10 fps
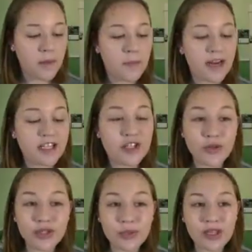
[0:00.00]
But I
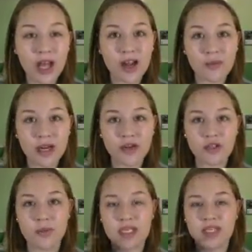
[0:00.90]
don't do a lot on my nose
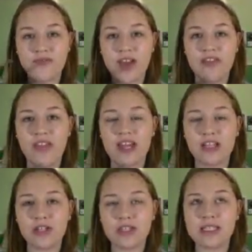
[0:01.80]
because I find that it
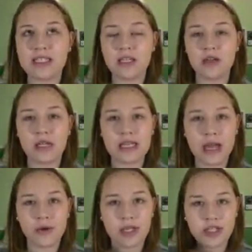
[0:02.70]
looks a little
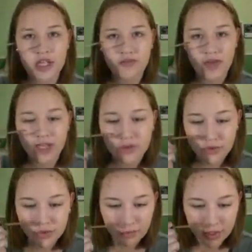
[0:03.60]
clownish if I do
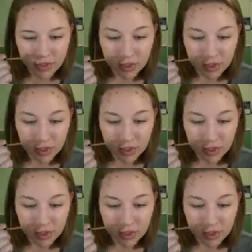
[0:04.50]
too much